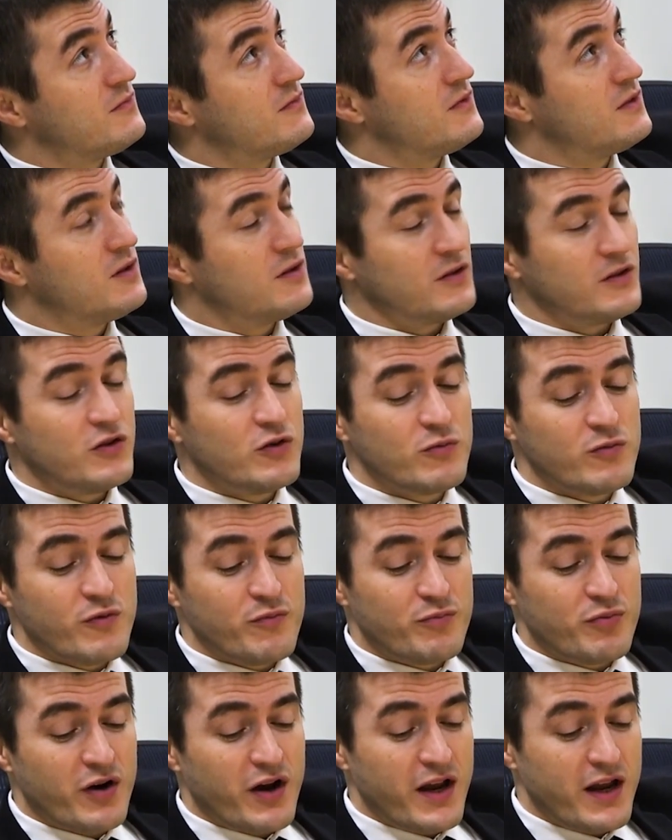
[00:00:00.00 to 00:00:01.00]
the human
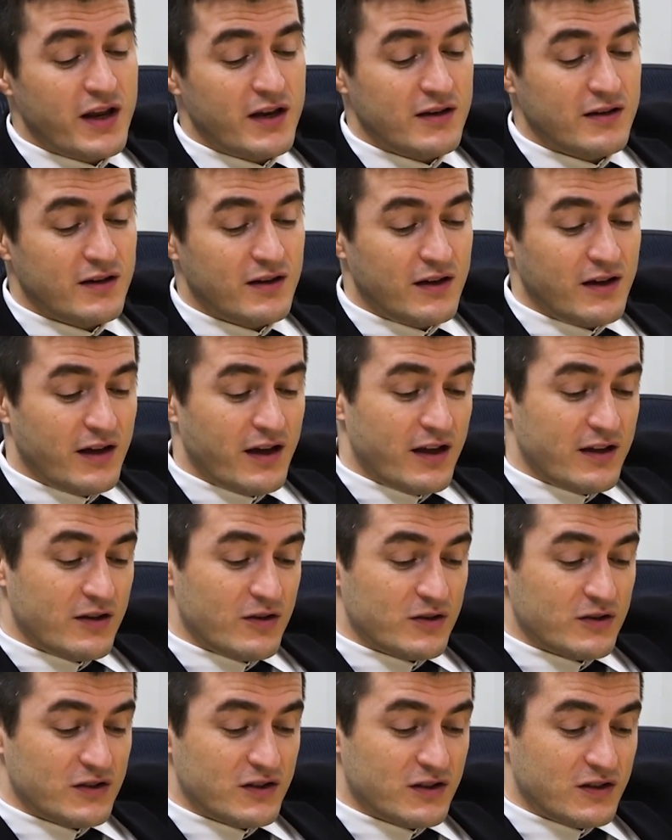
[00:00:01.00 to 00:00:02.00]
brain, and
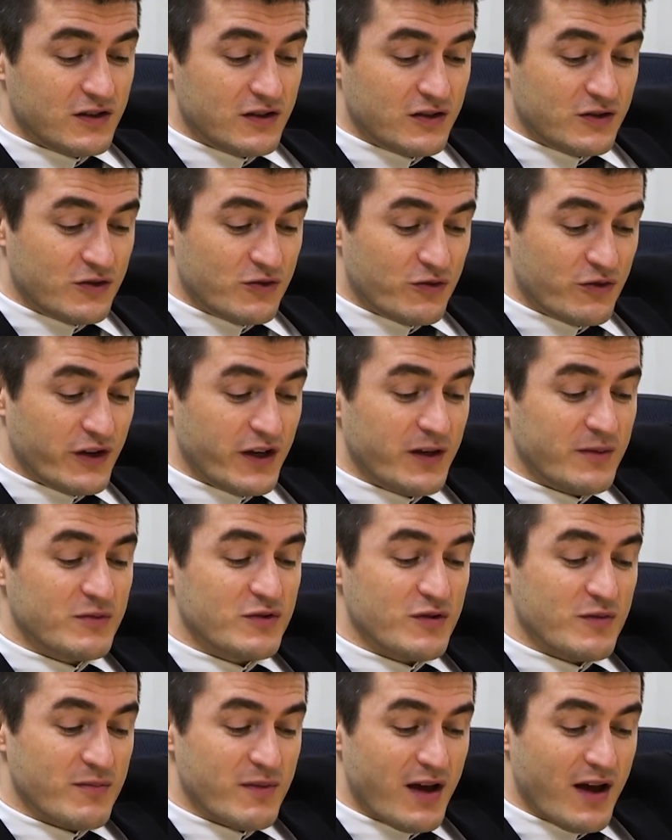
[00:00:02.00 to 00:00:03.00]
there's the dream
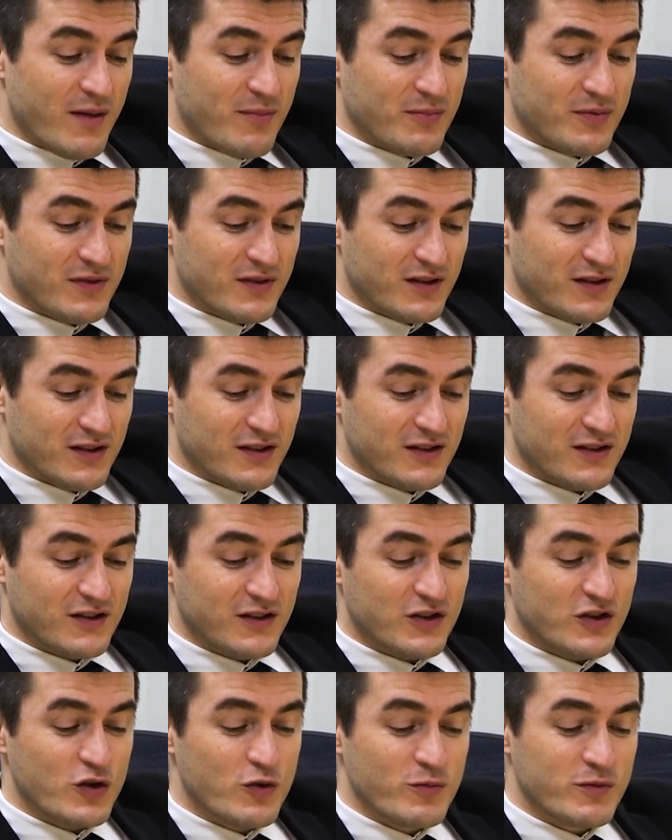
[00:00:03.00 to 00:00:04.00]
to map the the
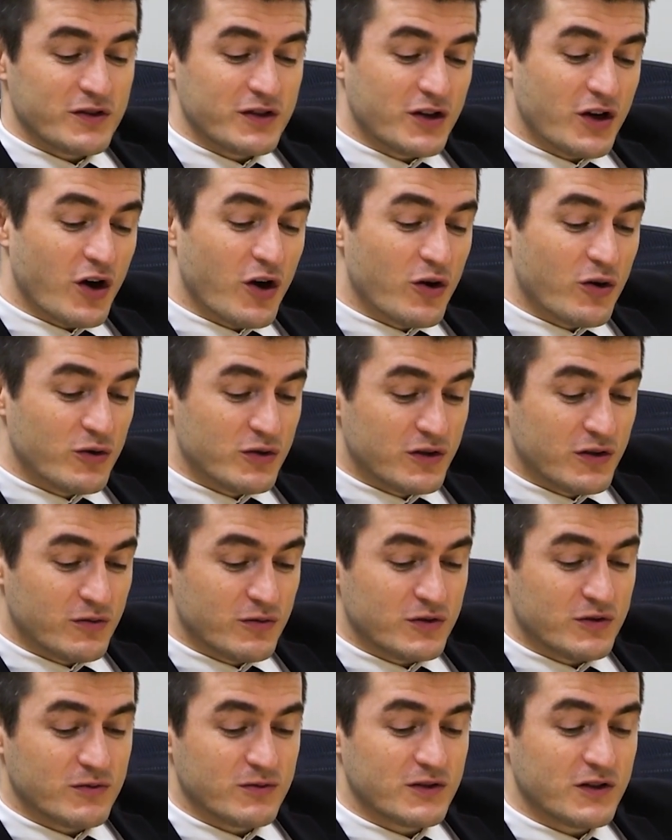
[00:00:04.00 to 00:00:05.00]
human code,
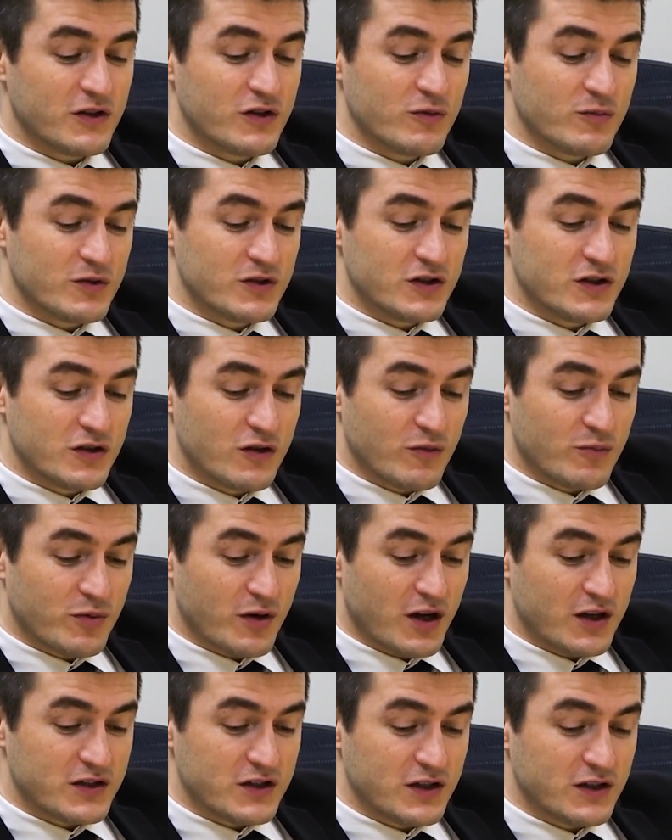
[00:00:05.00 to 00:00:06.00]
which was the Human Genome
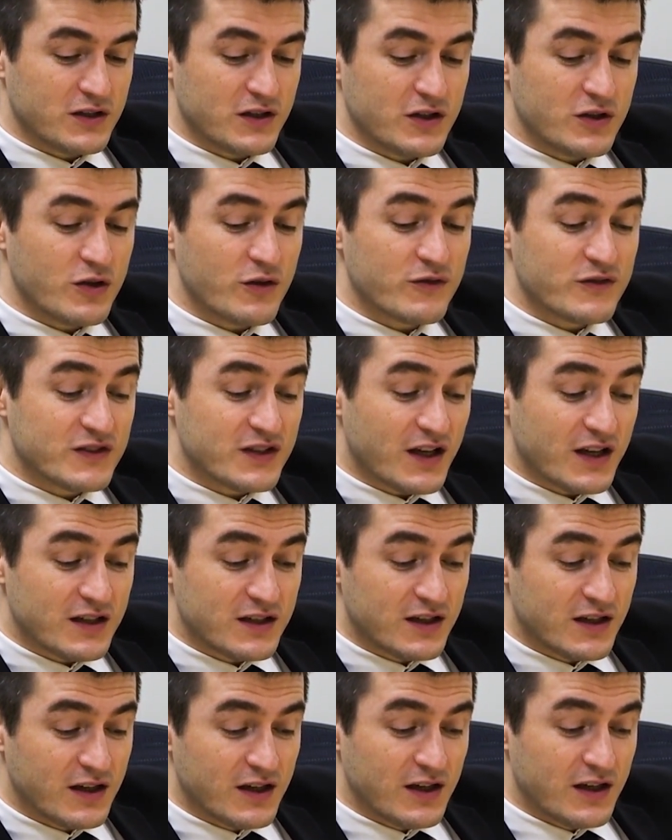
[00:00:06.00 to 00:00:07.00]
Project. And you have said
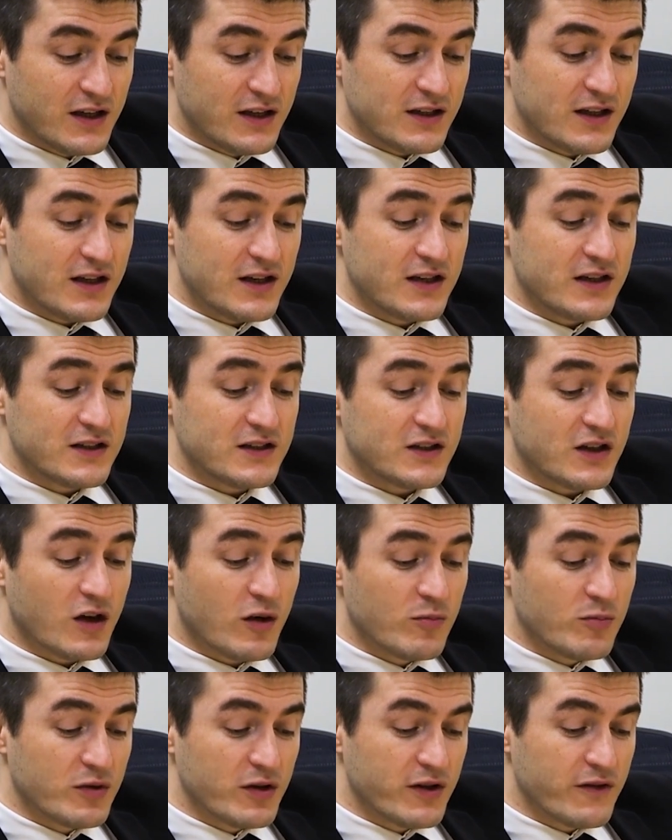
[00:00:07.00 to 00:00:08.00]
that it is
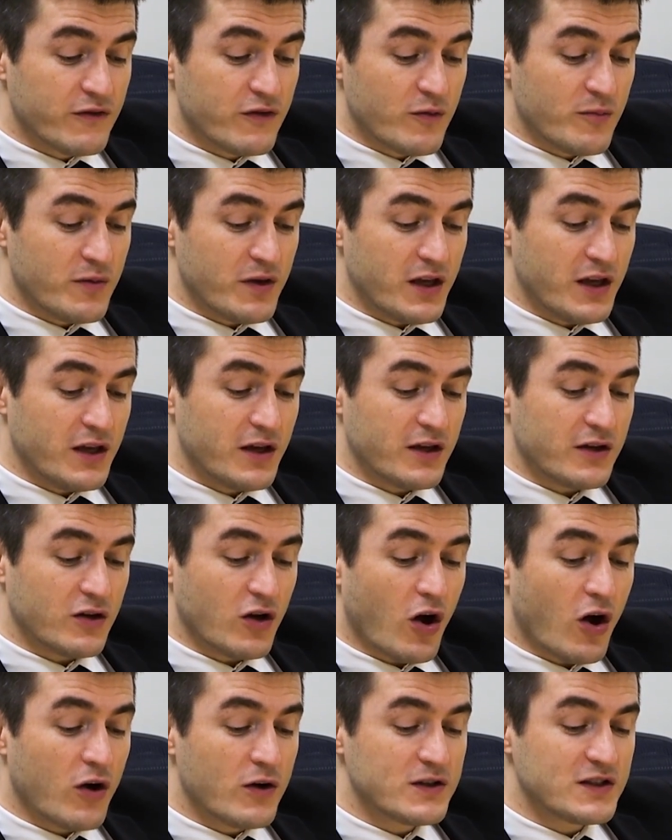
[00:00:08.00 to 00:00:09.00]
humbling for me and
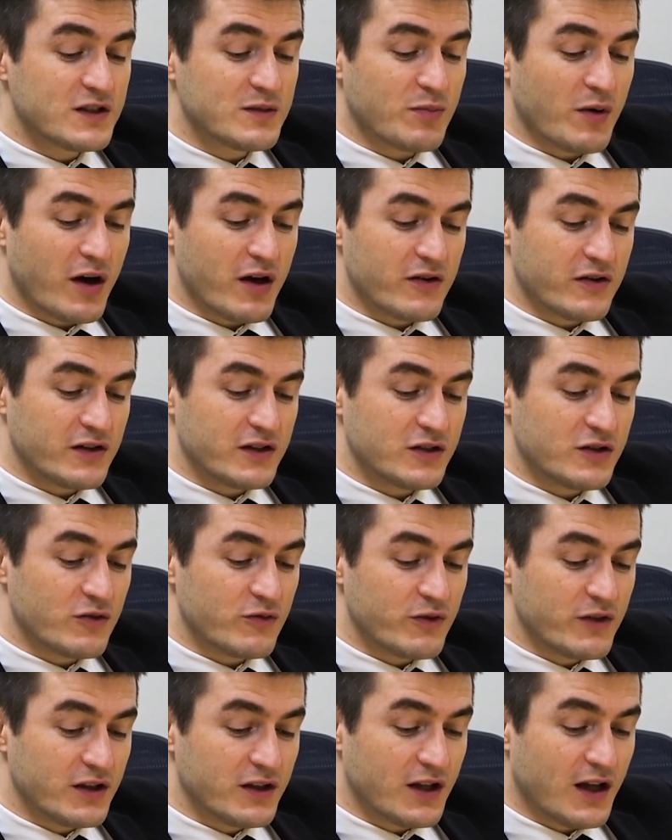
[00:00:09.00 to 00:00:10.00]
awe inspiring to
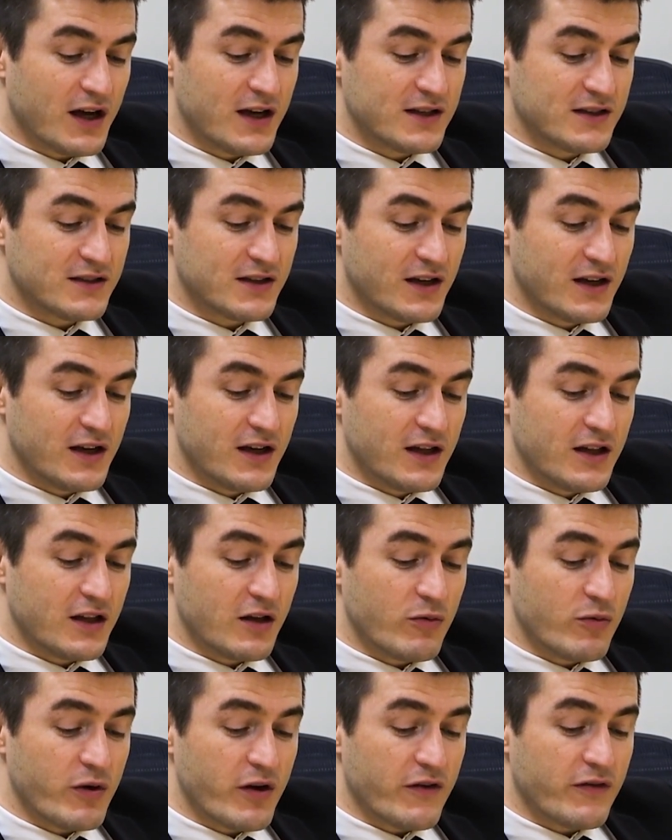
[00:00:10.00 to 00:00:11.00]
realize
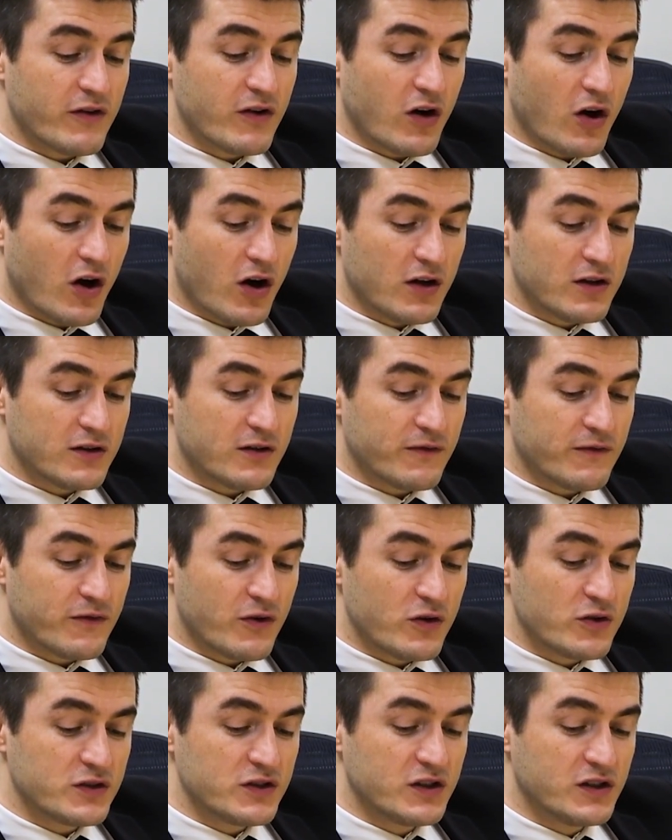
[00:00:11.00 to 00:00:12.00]
that we have caught the
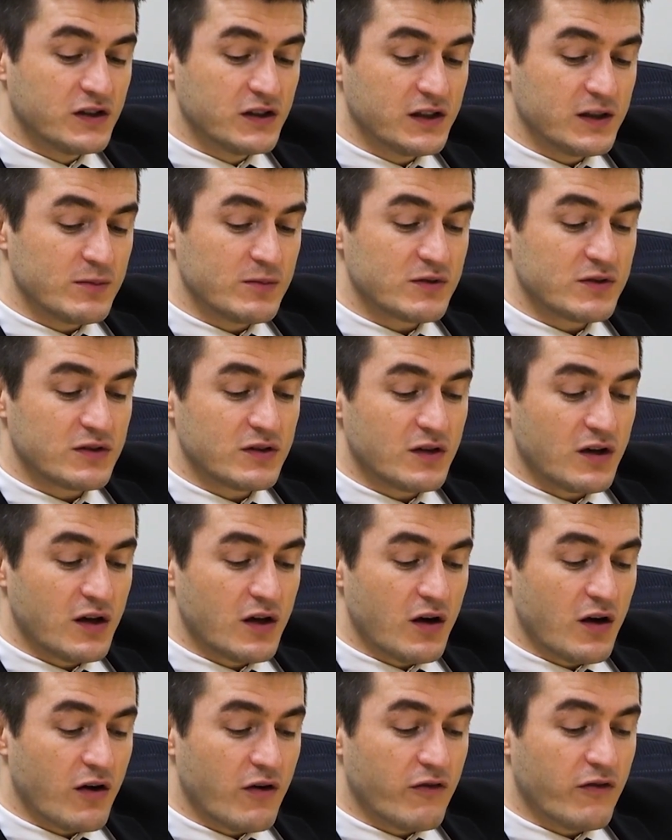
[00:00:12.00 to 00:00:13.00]
first glimpse
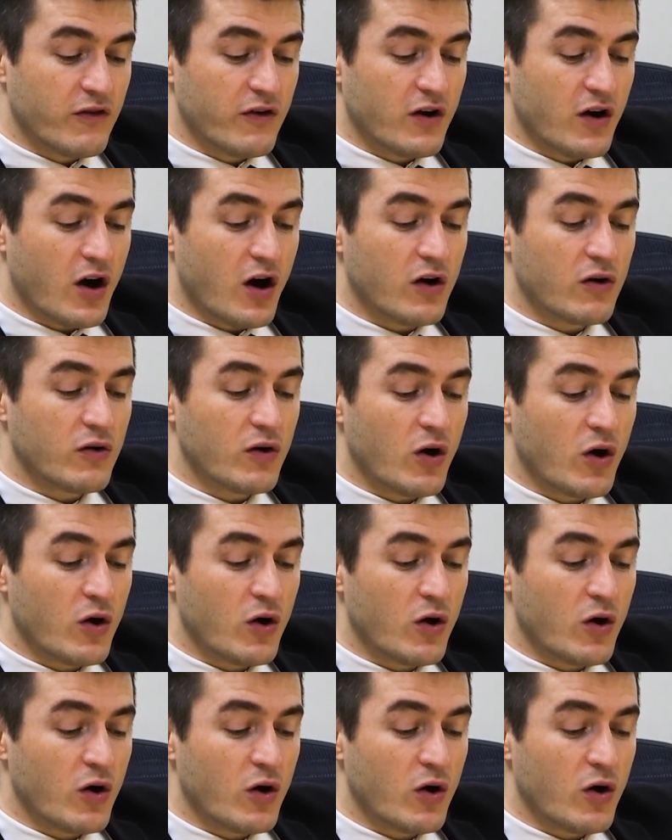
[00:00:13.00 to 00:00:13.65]
of our